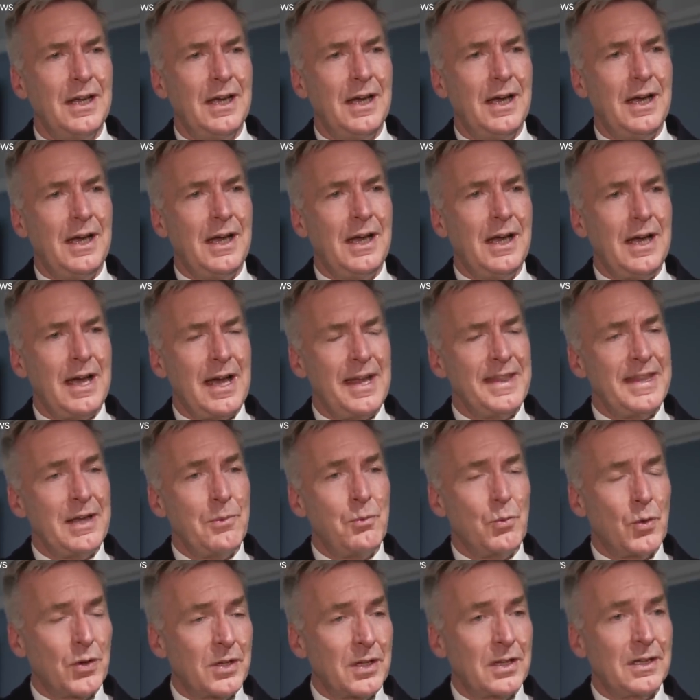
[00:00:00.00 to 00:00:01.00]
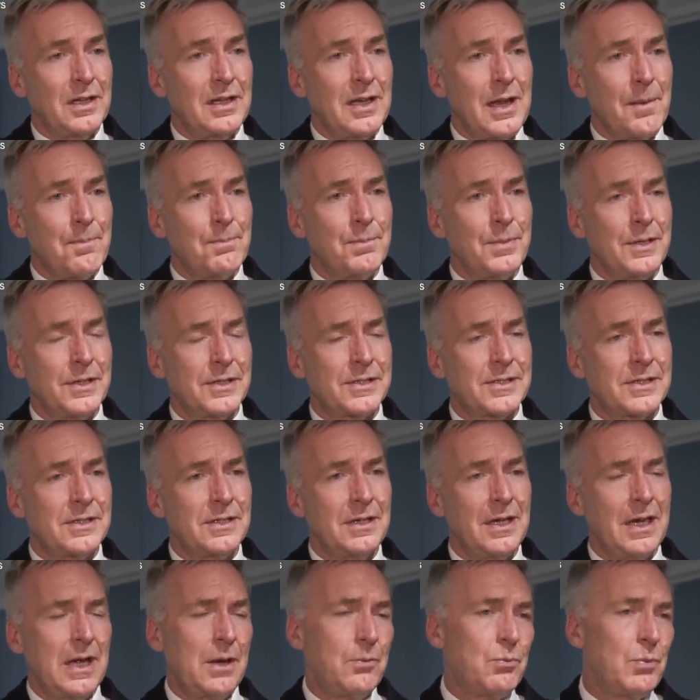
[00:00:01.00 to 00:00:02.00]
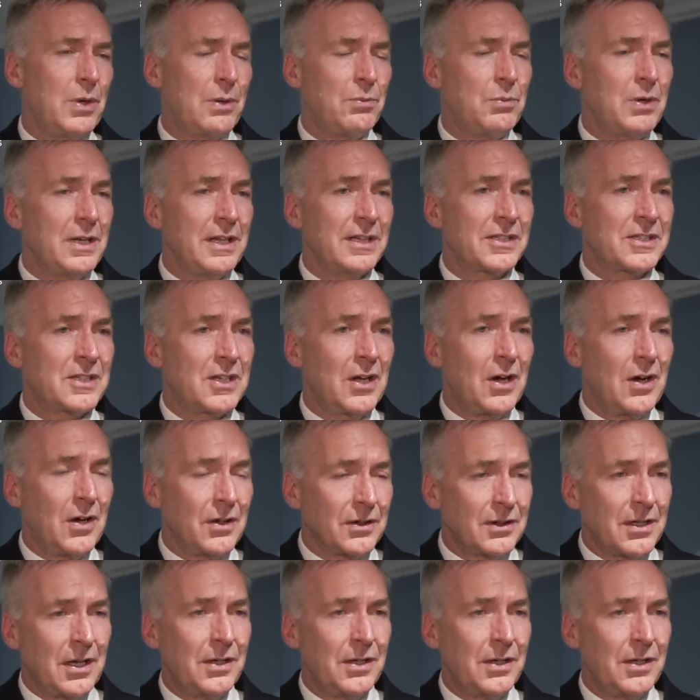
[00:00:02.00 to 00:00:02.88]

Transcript: Uh, and then what are the numbers, and when will it start?